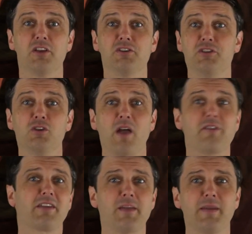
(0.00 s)
Do you
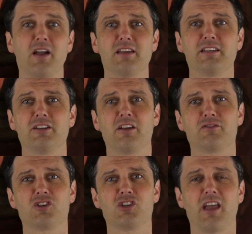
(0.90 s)
have a gaming idea you'd
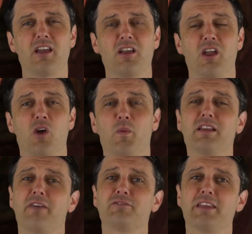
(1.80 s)
love to share?
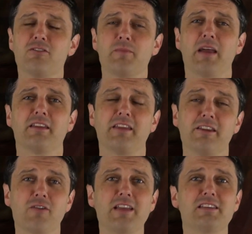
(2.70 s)
We'd love to hear about it
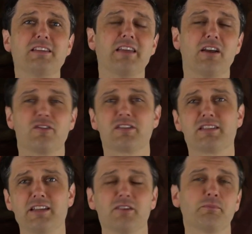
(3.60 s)
in great detail,
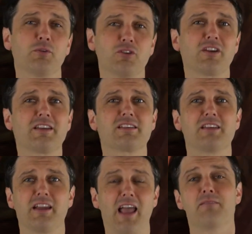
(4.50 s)
steal it, put it on
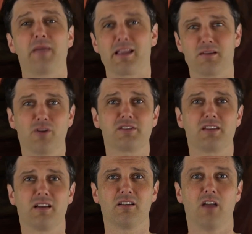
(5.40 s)
Kickstarter, and make a
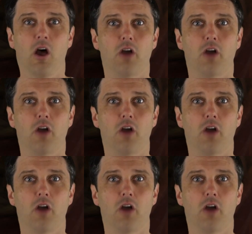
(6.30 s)
mozza.